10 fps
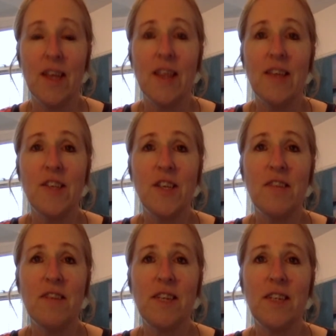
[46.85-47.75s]
This
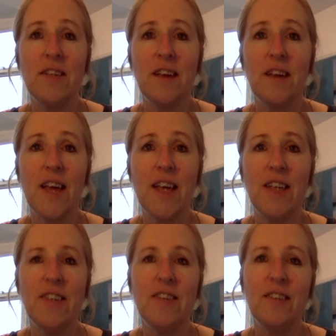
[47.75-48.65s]
series
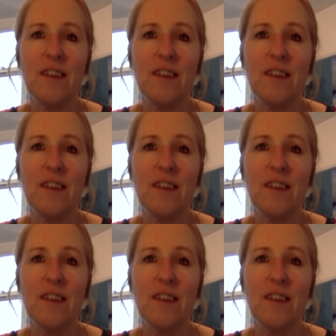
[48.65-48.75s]
is